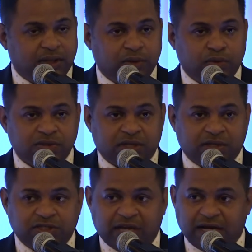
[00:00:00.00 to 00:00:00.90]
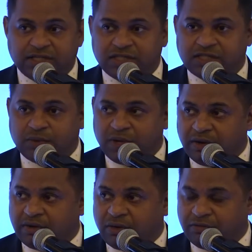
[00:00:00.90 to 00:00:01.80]
Those are challenges that we
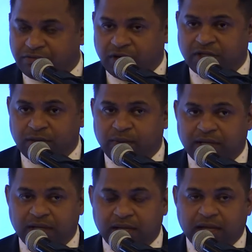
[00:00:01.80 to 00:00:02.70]
are confronted with,